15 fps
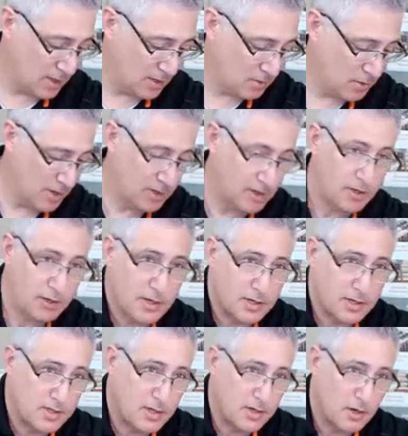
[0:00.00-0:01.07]
The other end here
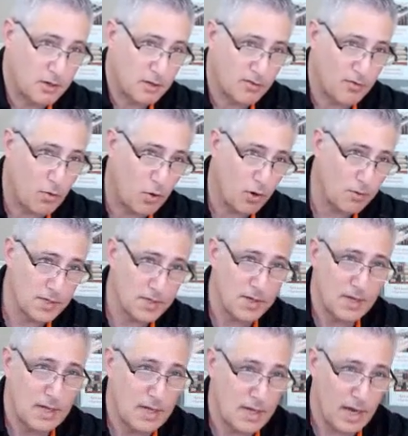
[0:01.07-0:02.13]
can sit on your
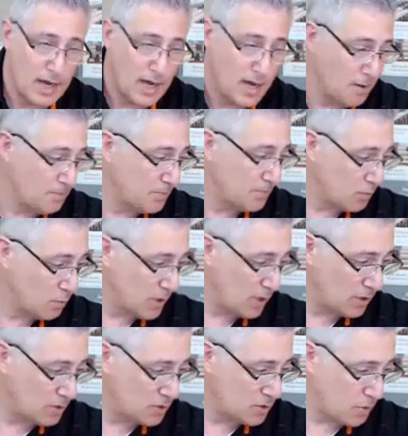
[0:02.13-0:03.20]
forms.
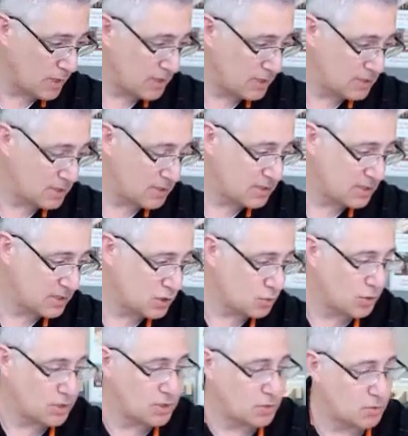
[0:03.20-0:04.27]
We also run into this
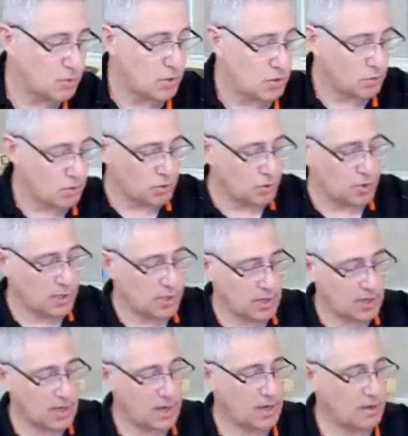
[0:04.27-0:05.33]
situation when we're
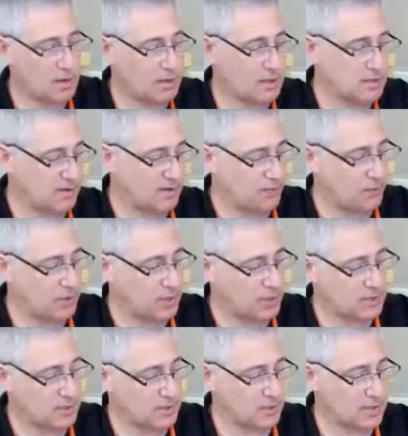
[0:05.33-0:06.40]
doing, let's say,
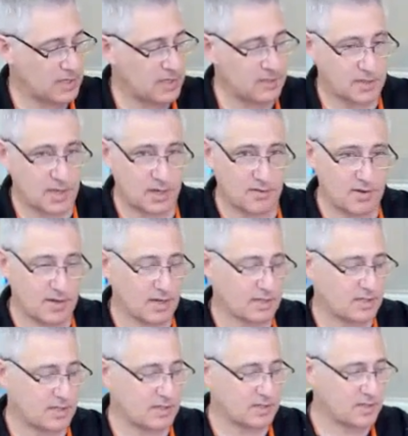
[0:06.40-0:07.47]
footings on the inside of an
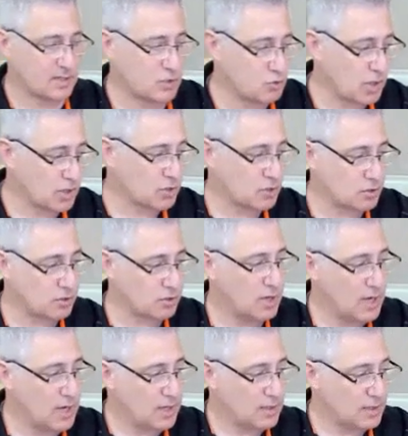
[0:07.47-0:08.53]
existing
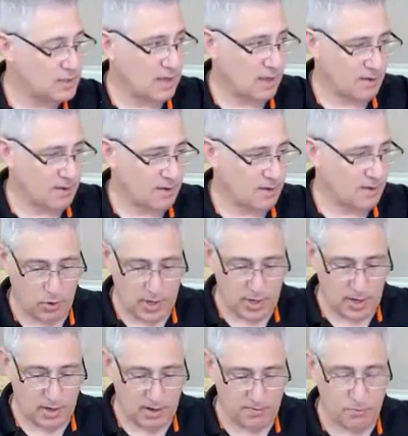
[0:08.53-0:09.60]
structure, let's say for
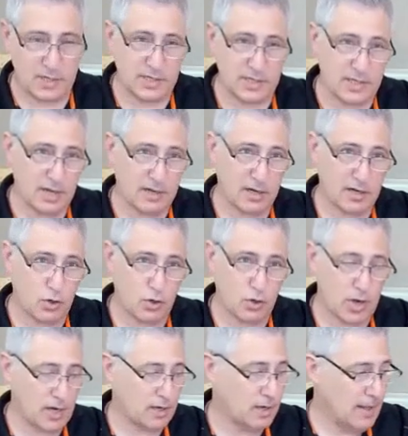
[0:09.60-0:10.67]
a freestanding
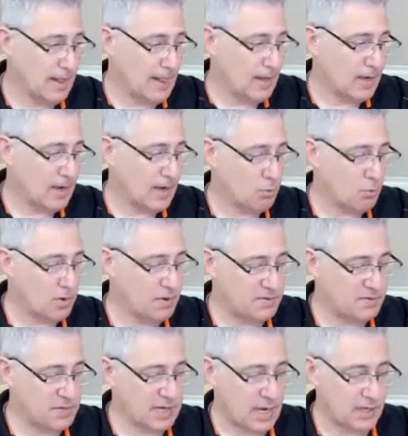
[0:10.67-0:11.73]
crane. We've
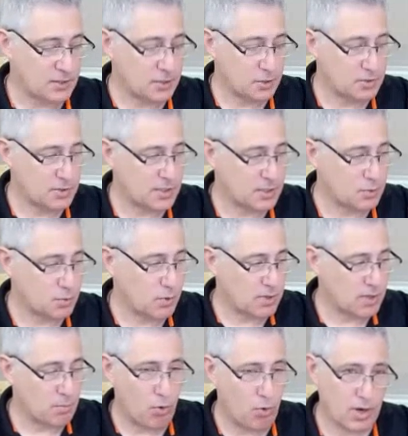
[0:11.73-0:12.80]
seen guys use this where
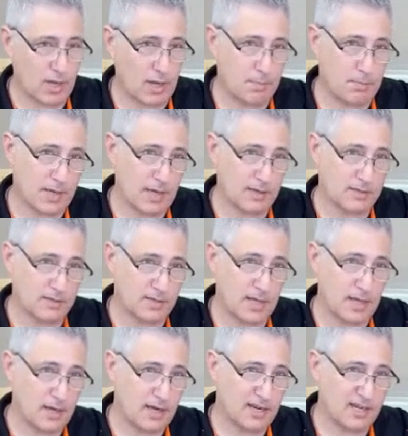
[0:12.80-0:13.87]
they're pouring up
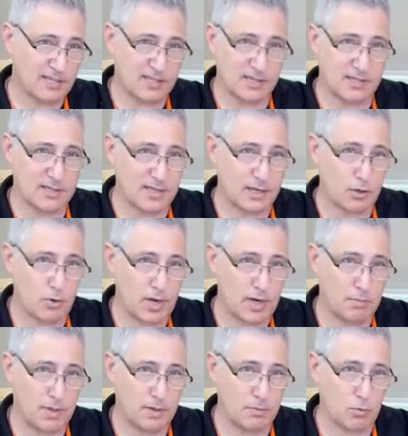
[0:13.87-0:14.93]
against an existing
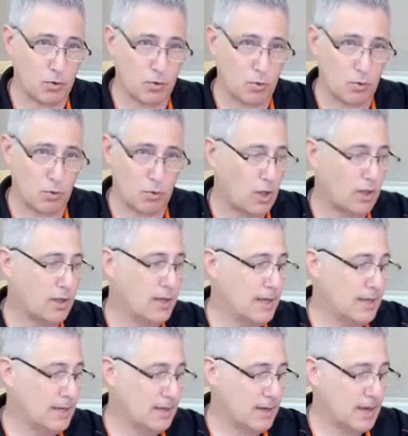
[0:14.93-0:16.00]
grade beam or wall,
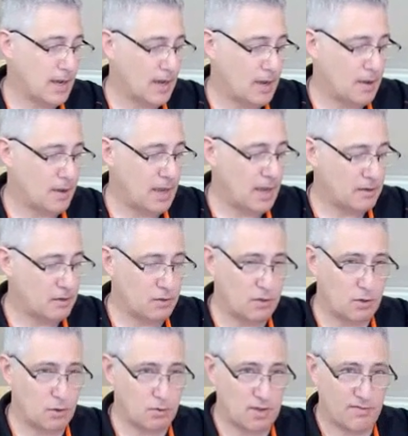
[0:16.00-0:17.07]
and
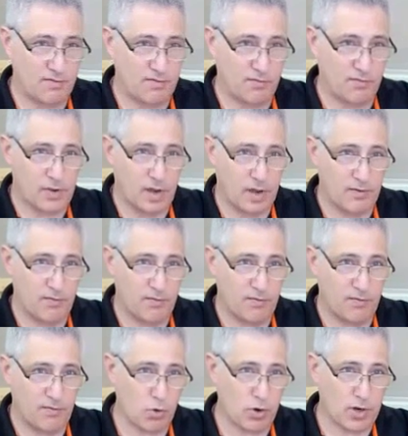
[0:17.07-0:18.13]
they've got
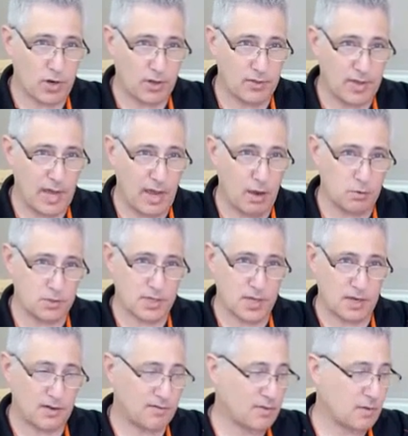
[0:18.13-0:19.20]
formwork on the
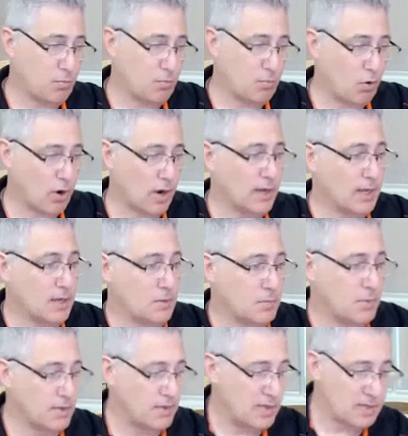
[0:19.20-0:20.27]
outside of the pour,
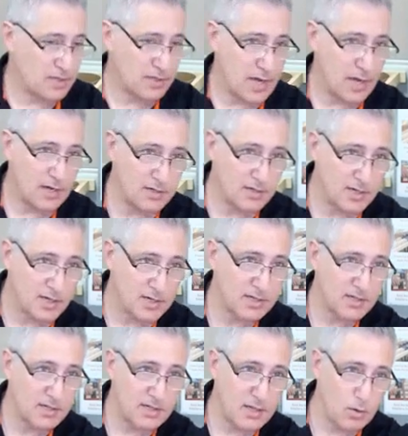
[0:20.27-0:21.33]
but this side is an
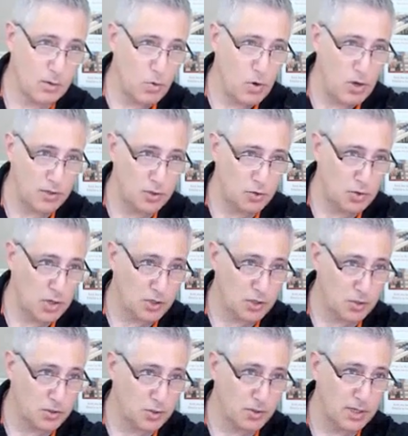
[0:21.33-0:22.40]
existing wall
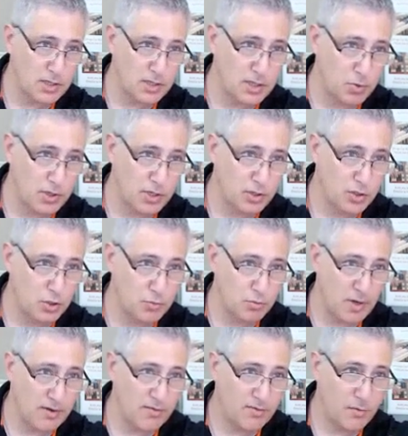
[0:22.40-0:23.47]
structure. So they just put a
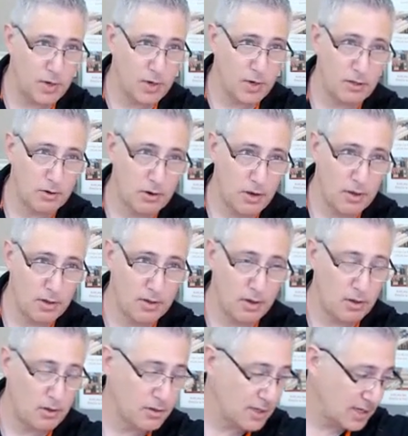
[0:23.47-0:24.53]
2x4 nailer
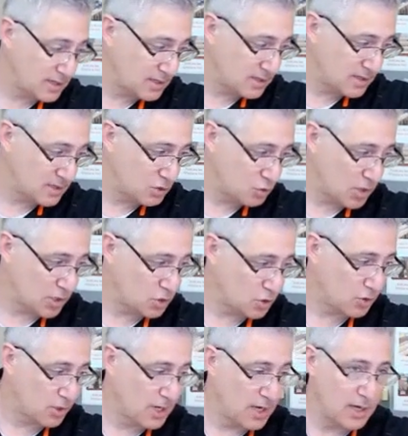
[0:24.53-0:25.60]
on the existing
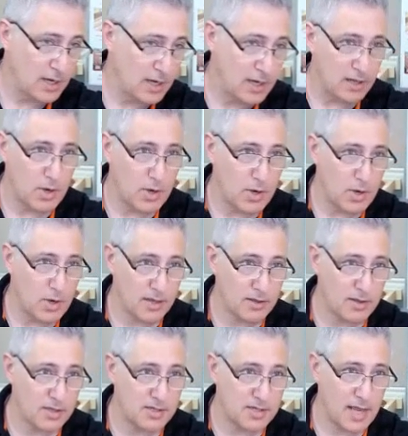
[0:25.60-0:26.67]
structure, and they would
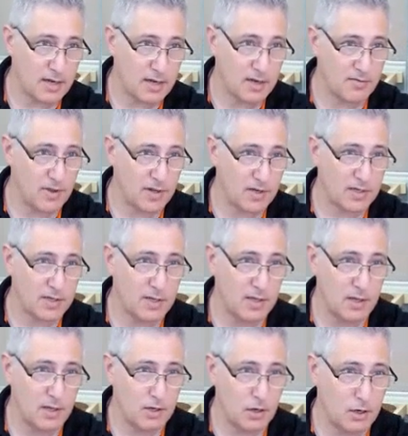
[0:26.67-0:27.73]
hang this end of it
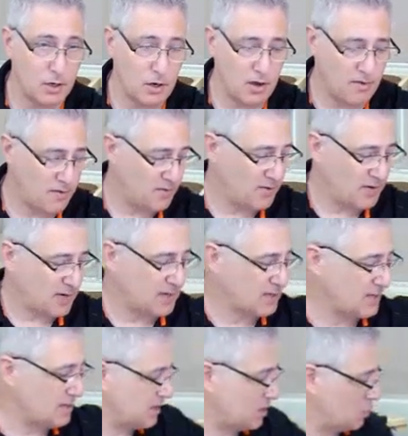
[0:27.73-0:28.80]
off of an
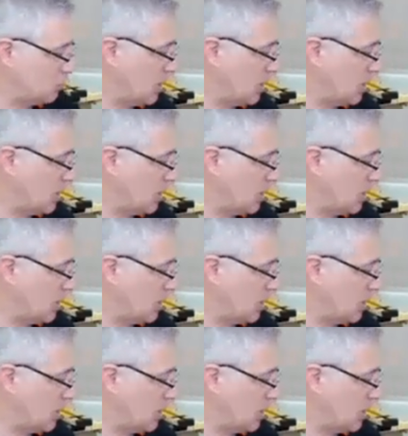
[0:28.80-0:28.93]
existing